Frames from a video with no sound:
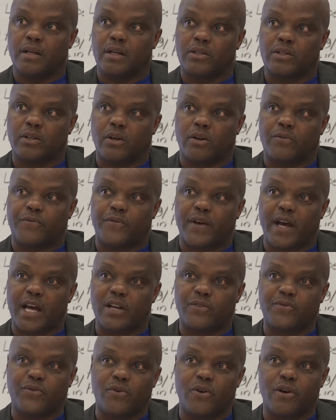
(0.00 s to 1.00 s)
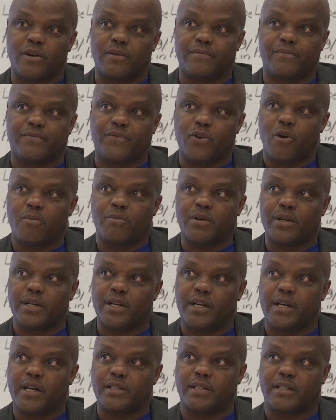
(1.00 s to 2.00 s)
So fast forward 4 more
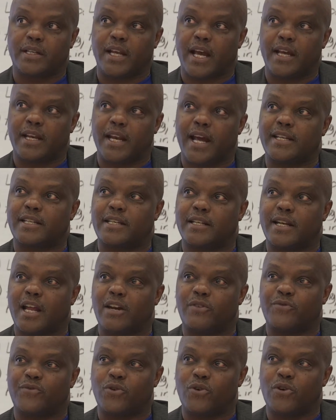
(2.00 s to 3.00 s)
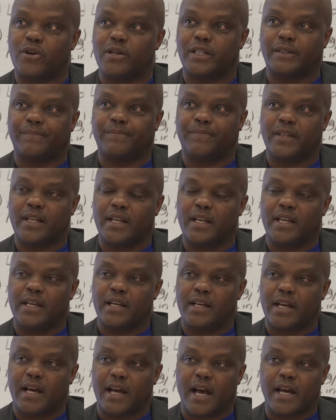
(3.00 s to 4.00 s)
years, in 1994,
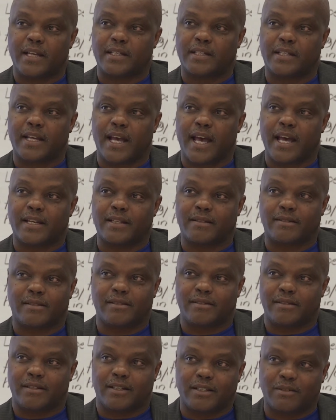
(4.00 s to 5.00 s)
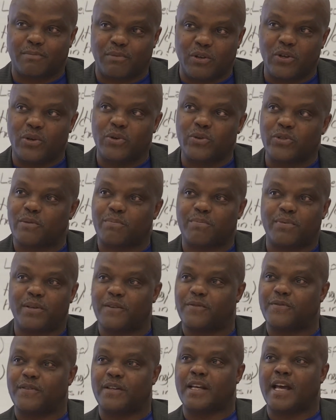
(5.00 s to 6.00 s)
I just had this huge
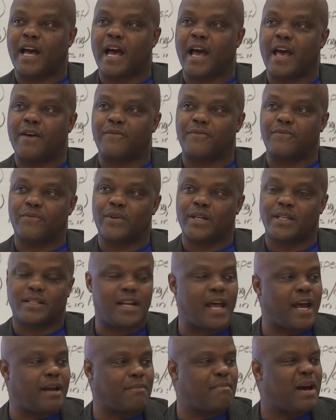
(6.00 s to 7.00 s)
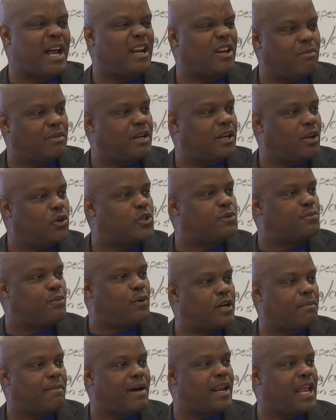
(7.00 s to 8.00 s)
epiphany. I had reached like my lowest
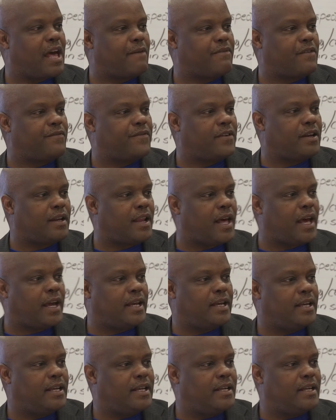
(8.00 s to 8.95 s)
in my life, I felt like.